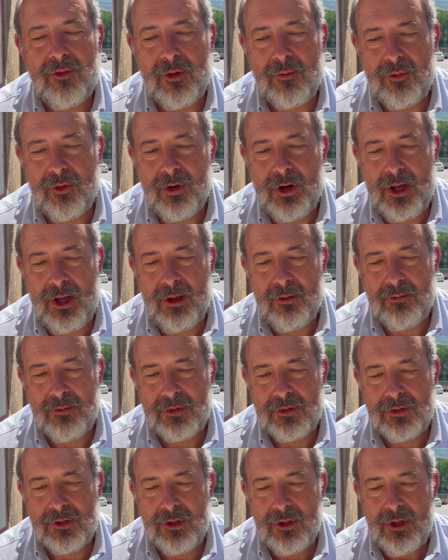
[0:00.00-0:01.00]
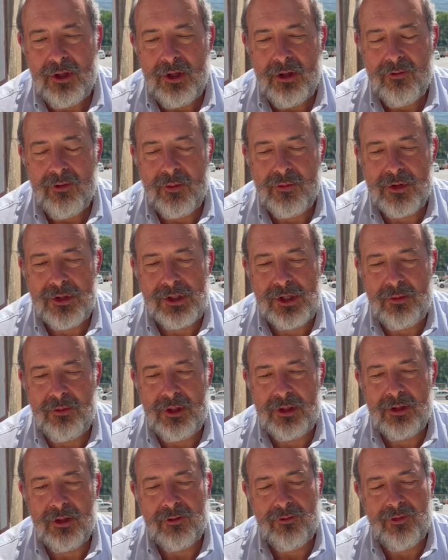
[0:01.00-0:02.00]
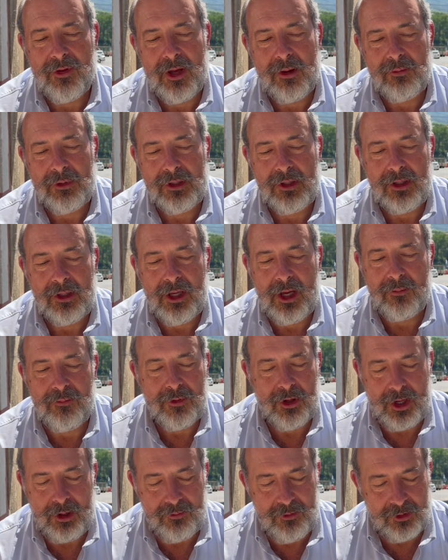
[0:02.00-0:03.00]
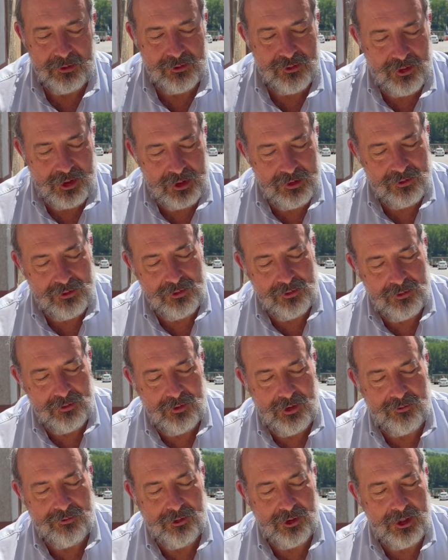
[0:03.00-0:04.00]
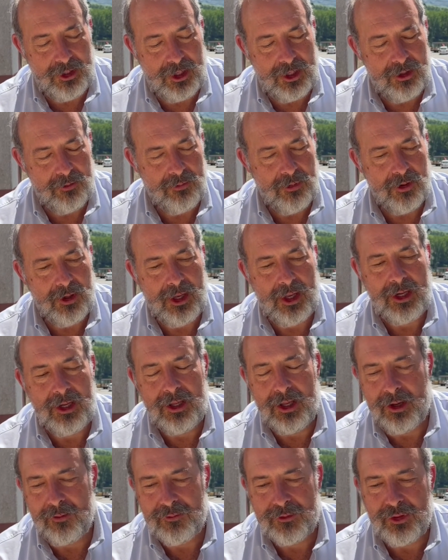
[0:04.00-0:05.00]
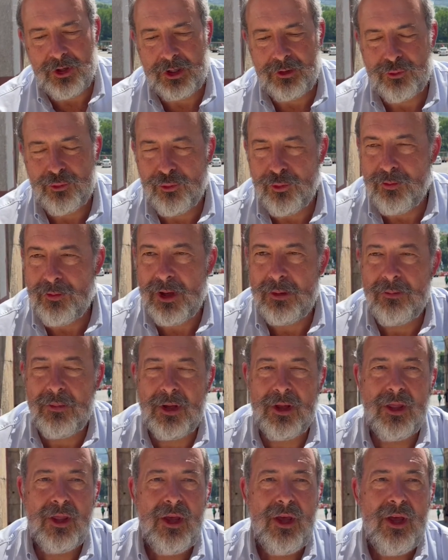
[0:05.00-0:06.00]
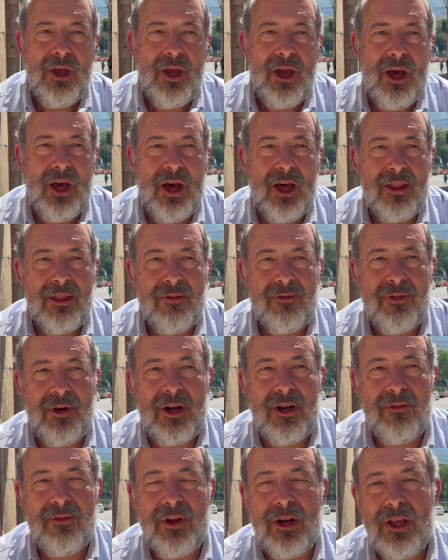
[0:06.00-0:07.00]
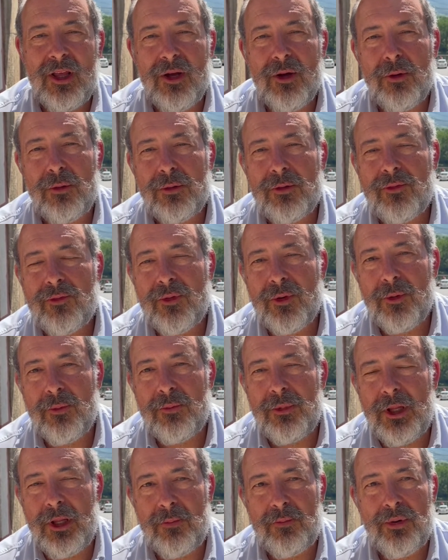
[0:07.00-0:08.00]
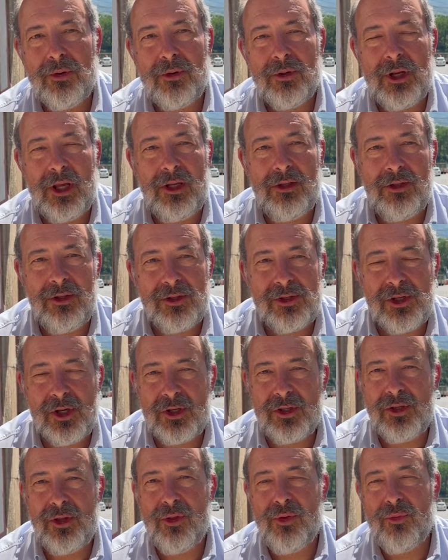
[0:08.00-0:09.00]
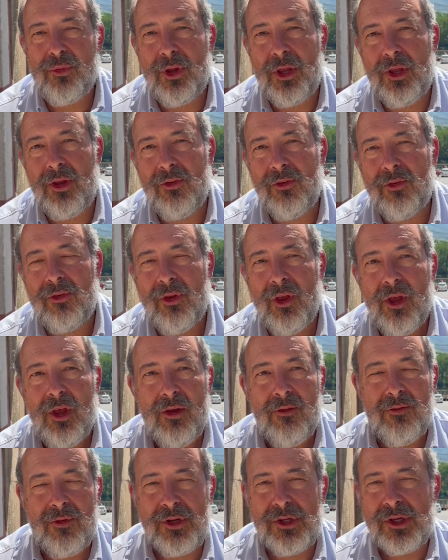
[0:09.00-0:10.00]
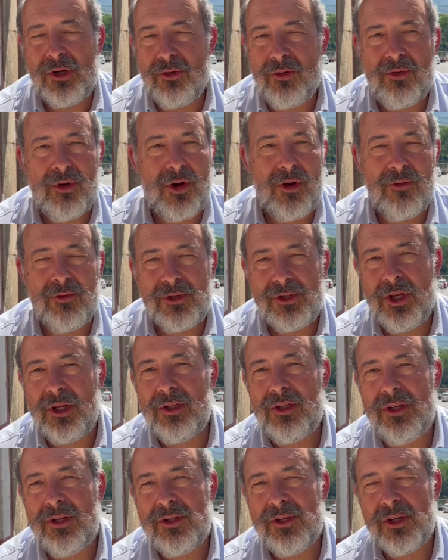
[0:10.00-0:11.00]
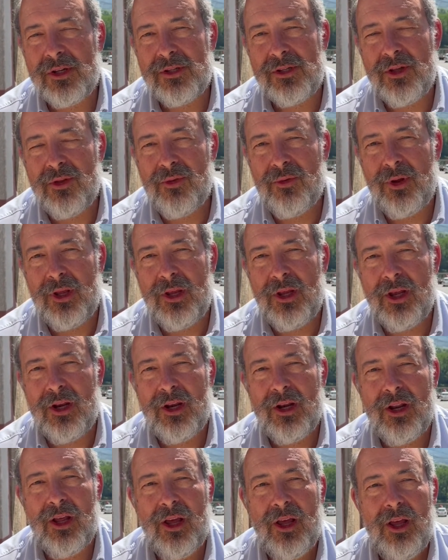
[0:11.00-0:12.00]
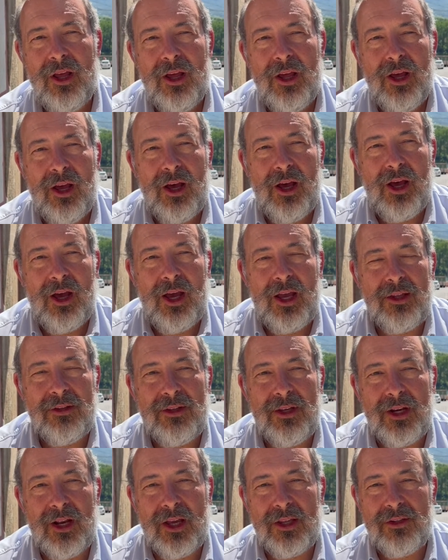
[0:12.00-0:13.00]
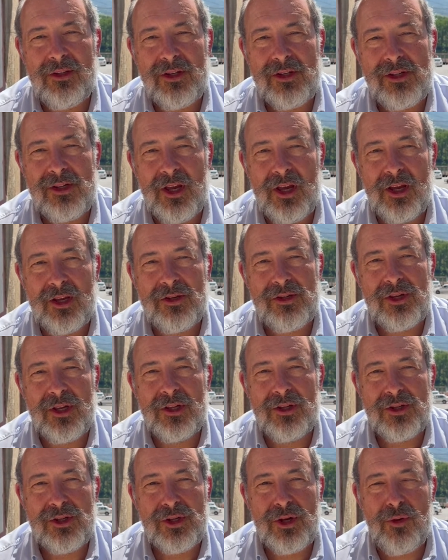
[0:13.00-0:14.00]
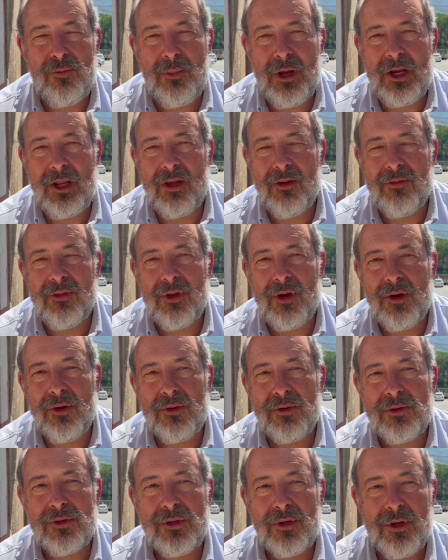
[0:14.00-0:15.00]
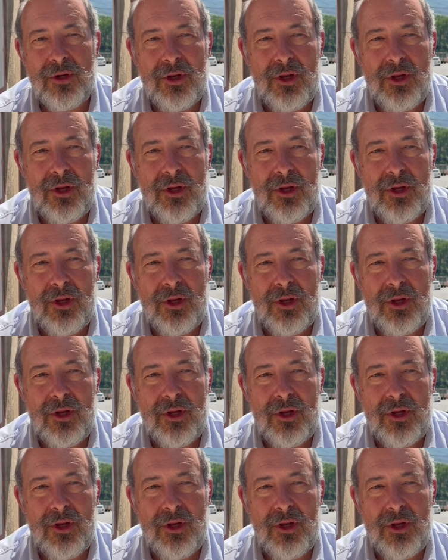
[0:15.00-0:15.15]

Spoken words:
Graham's, from the Symington family. I'm not trying to avoid any. I'm trying to remember the very, very old from Newport, 1863s, Wiesen Krones, 1863 and 1896, and so many of those